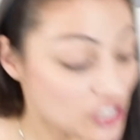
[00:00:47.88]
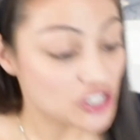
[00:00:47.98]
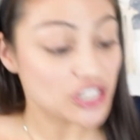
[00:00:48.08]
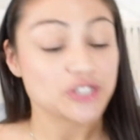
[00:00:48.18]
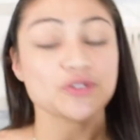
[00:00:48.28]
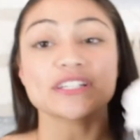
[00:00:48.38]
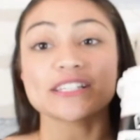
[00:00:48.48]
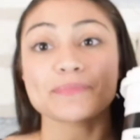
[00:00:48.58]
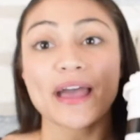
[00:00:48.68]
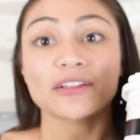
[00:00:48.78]
just using
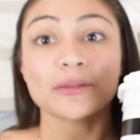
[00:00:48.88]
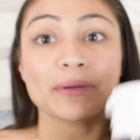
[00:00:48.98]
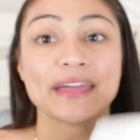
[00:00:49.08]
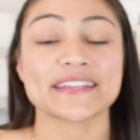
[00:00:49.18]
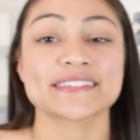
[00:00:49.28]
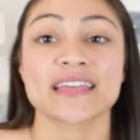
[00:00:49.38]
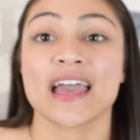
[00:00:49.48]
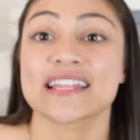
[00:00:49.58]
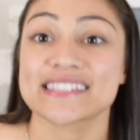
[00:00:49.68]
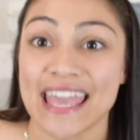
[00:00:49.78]
spackling paste,
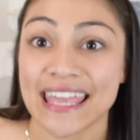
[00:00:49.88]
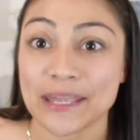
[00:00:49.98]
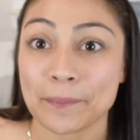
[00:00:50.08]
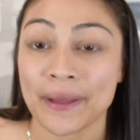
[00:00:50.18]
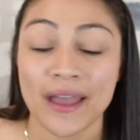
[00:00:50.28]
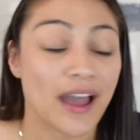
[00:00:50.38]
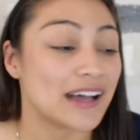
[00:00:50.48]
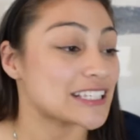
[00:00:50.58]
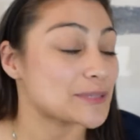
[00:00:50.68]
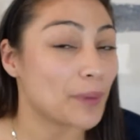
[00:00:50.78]
tape, a
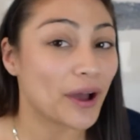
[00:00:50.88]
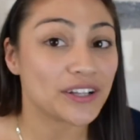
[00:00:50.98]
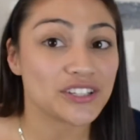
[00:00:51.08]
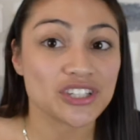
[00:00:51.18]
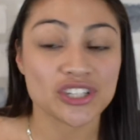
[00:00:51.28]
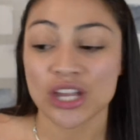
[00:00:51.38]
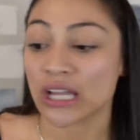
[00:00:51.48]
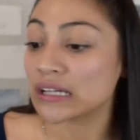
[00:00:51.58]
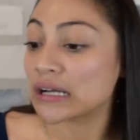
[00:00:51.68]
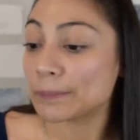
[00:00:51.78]
sponge,
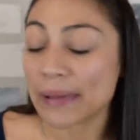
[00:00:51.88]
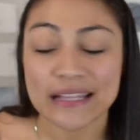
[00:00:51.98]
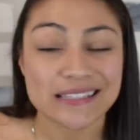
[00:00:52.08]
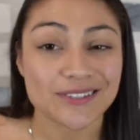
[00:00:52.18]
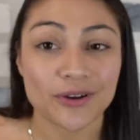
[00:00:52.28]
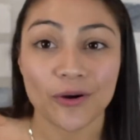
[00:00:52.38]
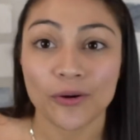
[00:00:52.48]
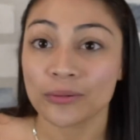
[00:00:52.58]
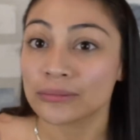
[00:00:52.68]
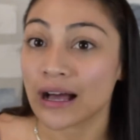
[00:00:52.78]

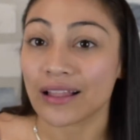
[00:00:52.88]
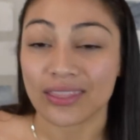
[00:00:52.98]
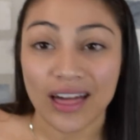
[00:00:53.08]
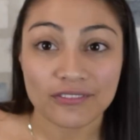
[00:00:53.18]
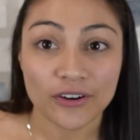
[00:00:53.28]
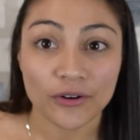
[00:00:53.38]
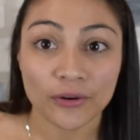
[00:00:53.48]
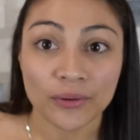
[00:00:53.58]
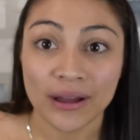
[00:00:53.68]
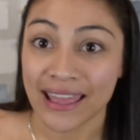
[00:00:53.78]
pencil, a
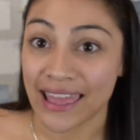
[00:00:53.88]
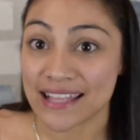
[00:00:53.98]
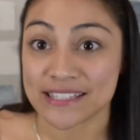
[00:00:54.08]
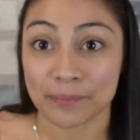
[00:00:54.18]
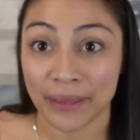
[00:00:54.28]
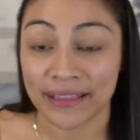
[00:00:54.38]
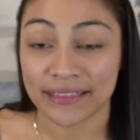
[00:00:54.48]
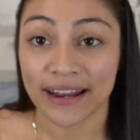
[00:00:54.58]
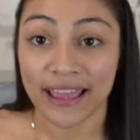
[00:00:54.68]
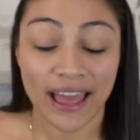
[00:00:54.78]
level, and some paint
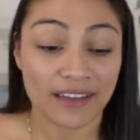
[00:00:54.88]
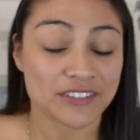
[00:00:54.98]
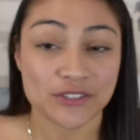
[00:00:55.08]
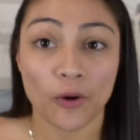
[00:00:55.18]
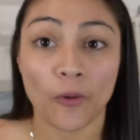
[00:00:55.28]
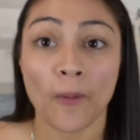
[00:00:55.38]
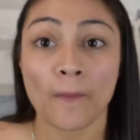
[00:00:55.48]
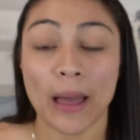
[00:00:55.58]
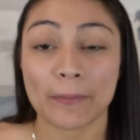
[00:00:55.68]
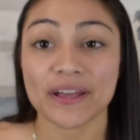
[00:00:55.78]
that I have. So
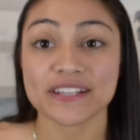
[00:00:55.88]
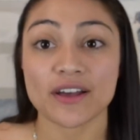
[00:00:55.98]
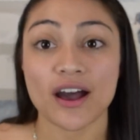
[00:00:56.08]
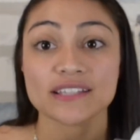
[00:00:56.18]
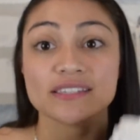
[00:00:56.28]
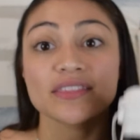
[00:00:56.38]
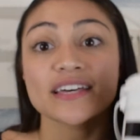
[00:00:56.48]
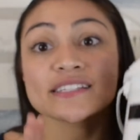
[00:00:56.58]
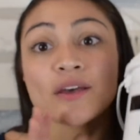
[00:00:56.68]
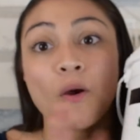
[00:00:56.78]
my biggest cost in
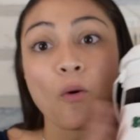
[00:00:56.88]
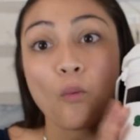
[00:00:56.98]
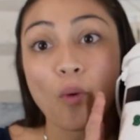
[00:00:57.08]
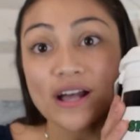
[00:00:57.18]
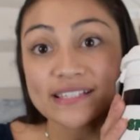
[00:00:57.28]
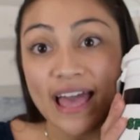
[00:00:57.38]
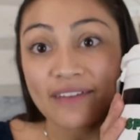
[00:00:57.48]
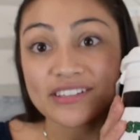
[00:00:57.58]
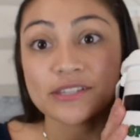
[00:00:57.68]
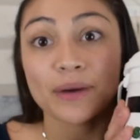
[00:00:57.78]
this was
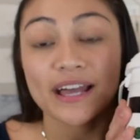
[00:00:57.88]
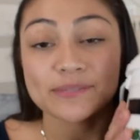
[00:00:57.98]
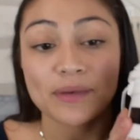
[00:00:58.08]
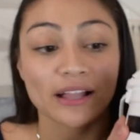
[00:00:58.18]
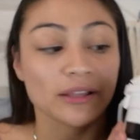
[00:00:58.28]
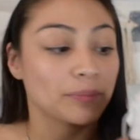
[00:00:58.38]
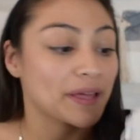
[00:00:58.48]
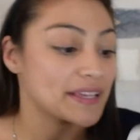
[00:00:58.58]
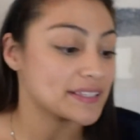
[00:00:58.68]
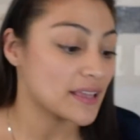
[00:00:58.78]
having to buy spackling
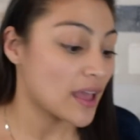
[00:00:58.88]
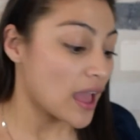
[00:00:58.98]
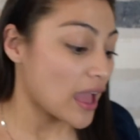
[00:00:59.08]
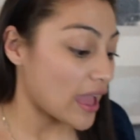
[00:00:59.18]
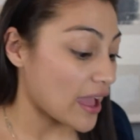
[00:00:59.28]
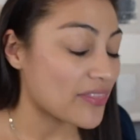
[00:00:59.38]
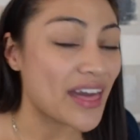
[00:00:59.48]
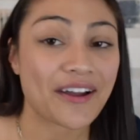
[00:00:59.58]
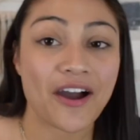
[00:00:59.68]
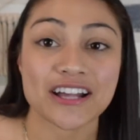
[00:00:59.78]
paste, and
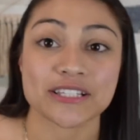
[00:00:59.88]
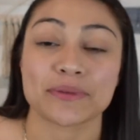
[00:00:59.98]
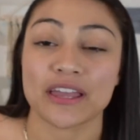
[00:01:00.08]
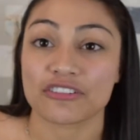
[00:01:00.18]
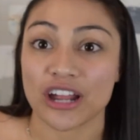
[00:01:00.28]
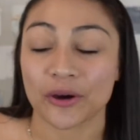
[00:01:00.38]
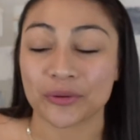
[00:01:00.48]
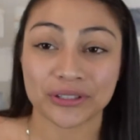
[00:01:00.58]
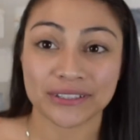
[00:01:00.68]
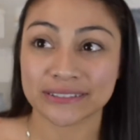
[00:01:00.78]
that cost me around